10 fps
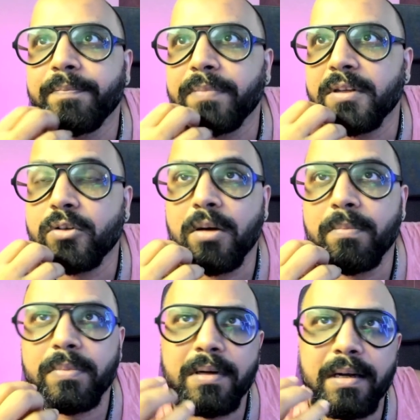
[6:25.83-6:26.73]
stop.
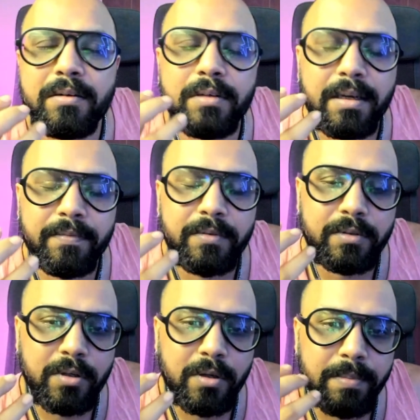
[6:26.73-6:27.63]
I don't have to
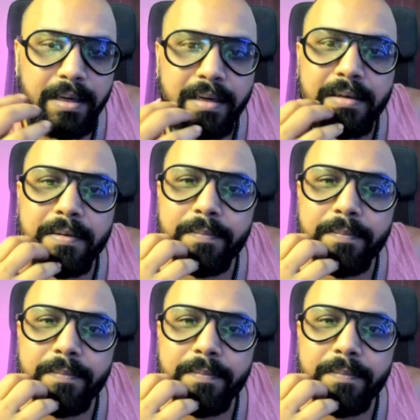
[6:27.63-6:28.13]
stop yet.